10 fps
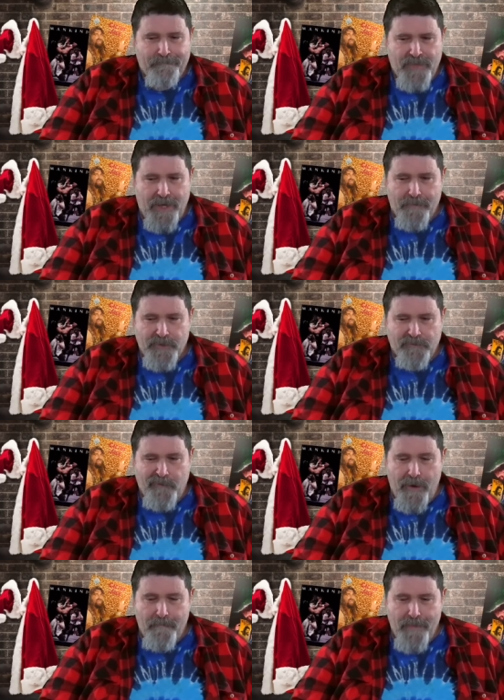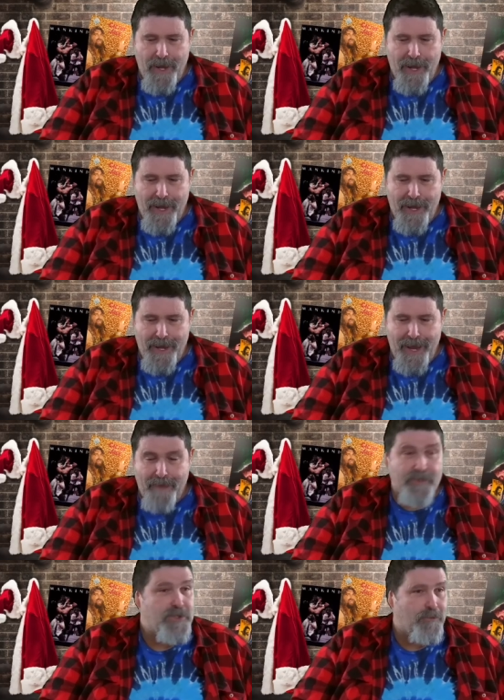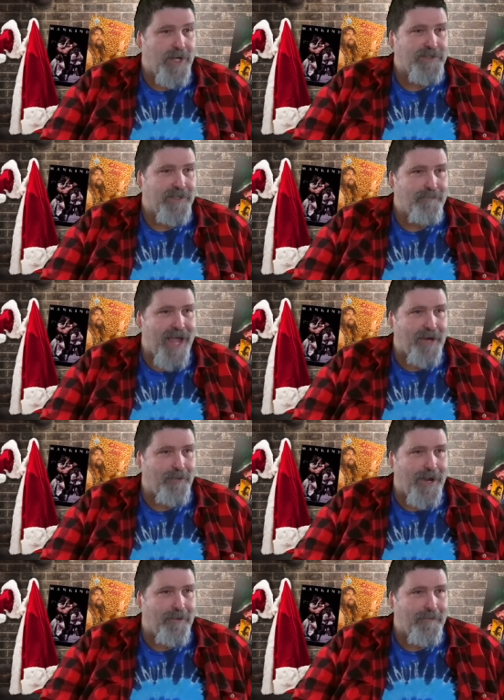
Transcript: comes from uh, amateur wrestling background.